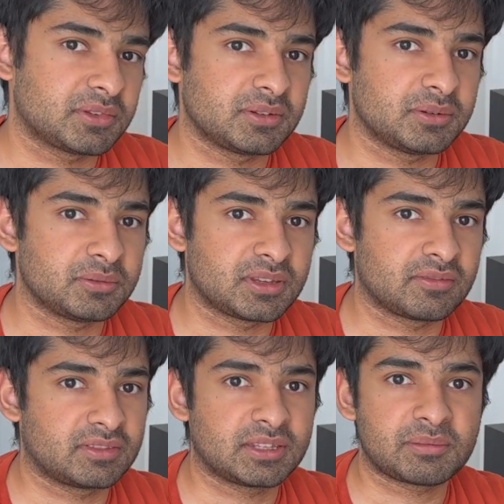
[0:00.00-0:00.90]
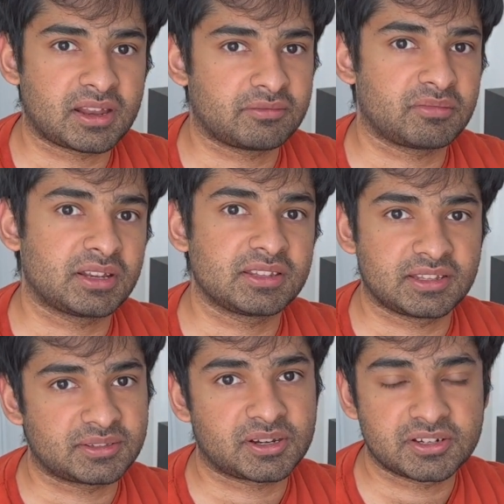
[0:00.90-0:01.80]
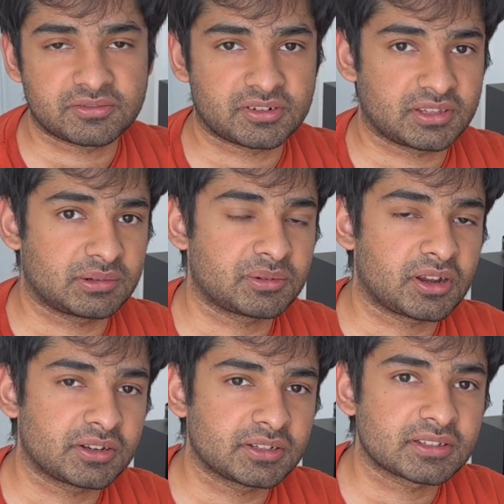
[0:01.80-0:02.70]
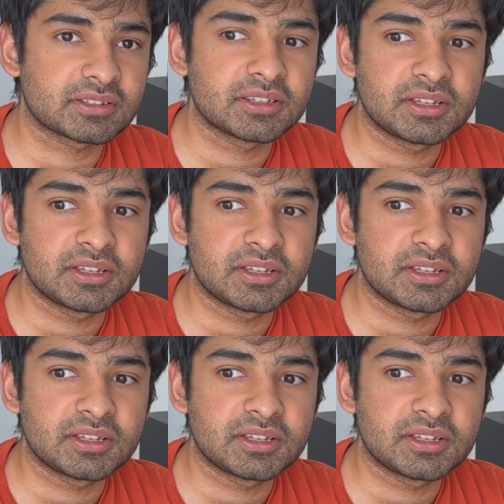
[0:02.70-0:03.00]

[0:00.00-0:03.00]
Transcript: to do given the amount of money they charge for their products.